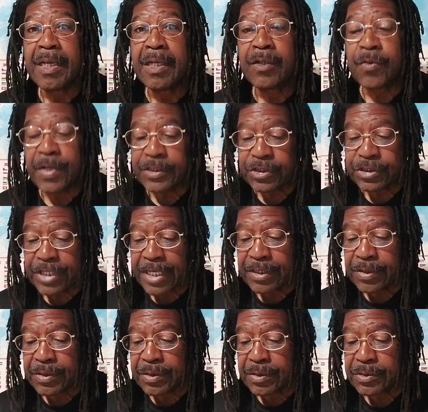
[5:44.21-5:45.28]
Kris
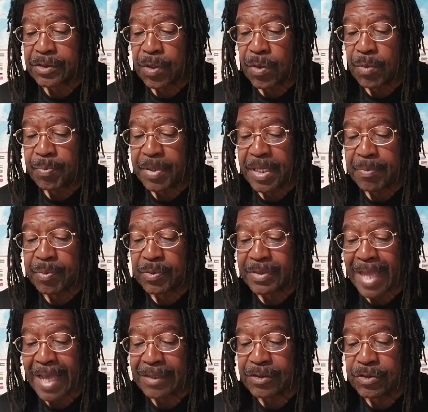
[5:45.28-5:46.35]
Jenner told people
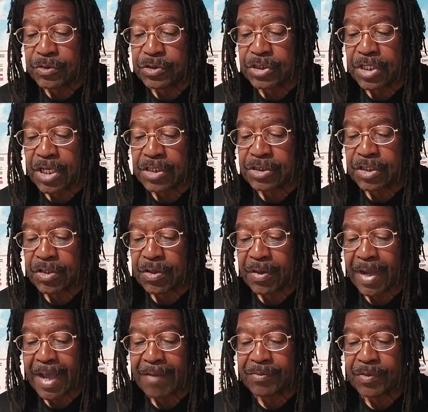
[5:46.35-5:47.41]
not to judge her
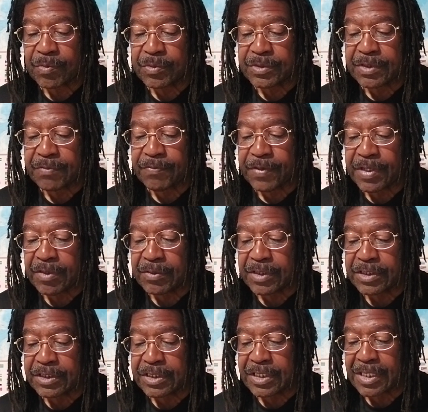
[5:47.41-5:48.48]
after it was revealed
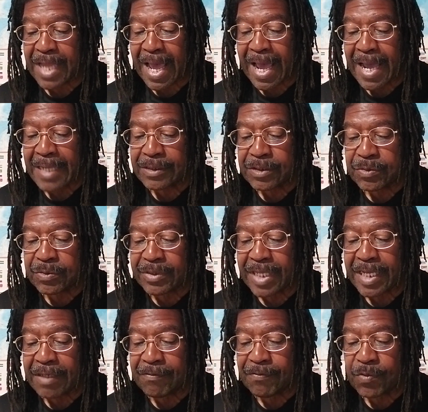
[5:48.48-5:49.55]
that she lied to
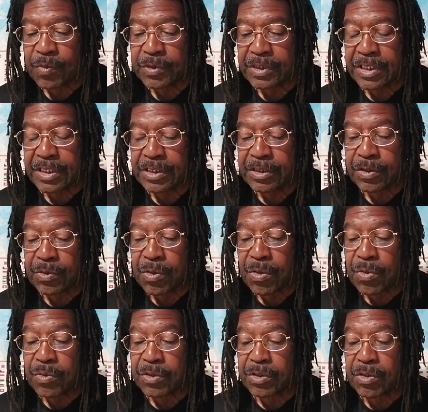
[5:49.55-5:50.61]
then
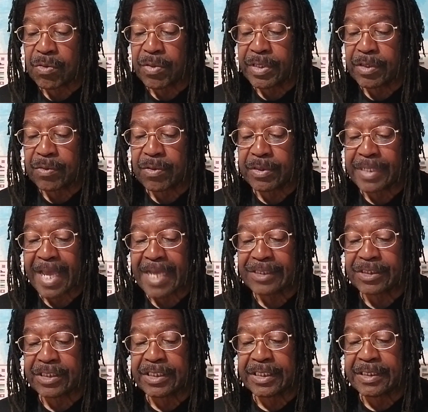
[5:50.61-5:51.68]
14-year-old Khloe
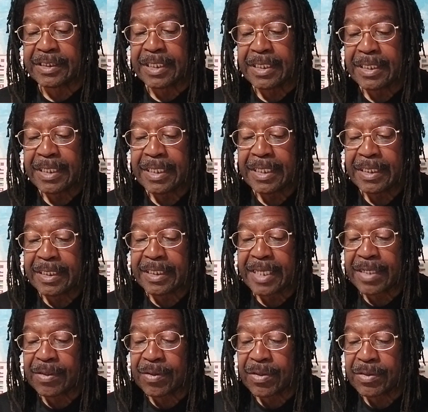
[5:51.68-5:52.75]
Kardashian to
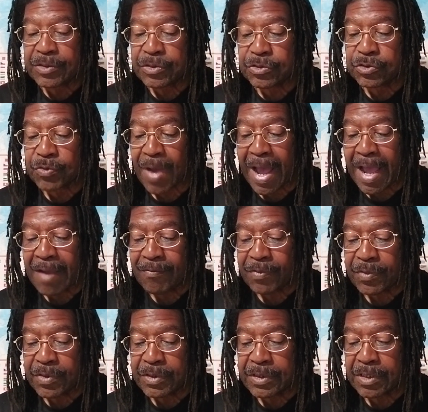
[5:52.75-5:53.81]
get her to drive
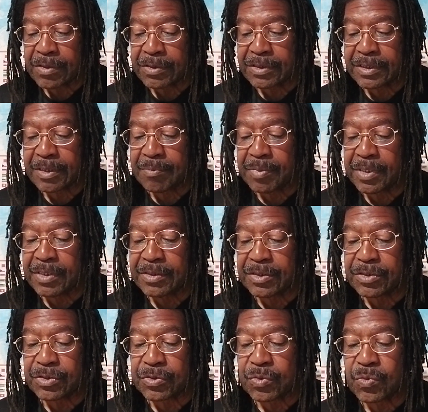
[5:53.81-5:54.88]
her young siblings
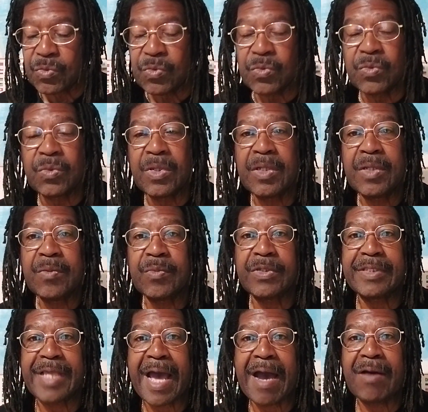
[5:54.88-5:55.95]
to school
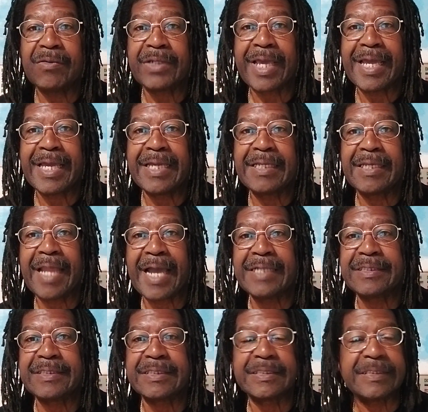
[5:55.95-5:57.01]
without a
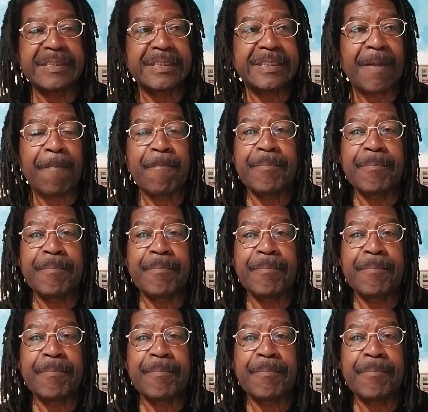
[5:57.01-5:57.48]
license.